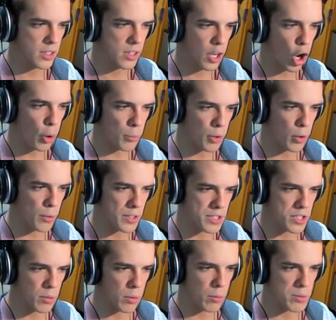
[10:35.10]
help knowing
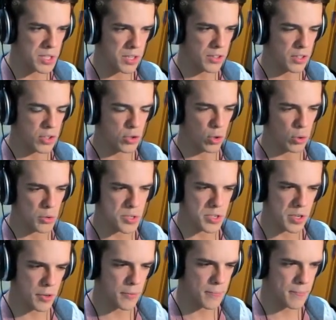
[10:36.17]
someone was at the controls, you
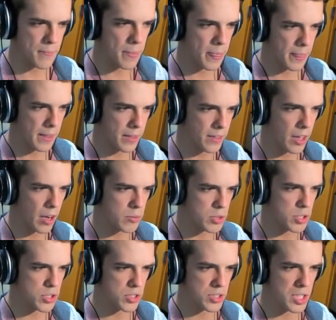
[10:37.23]
know? Now I'm
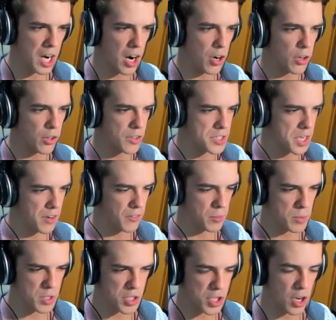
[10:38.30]
just tired all the time from
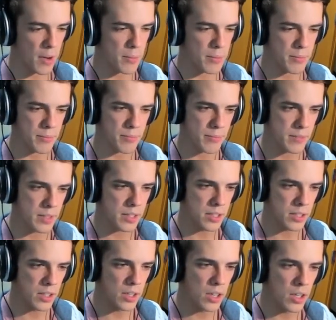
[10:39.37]
the shop.
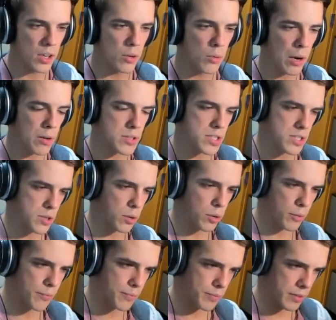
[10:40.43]
When I was at
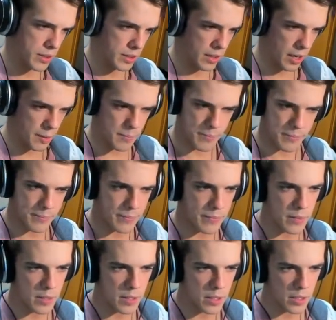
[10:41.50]
school, yeah,
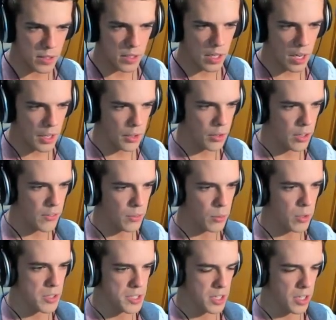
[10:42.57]
I don't even
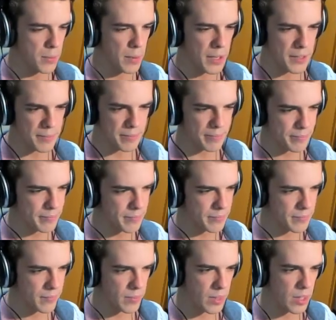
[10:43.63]
want to talk about it.
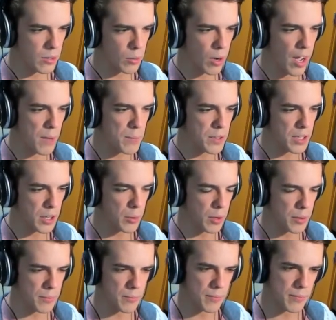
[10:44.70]
What happened anyway?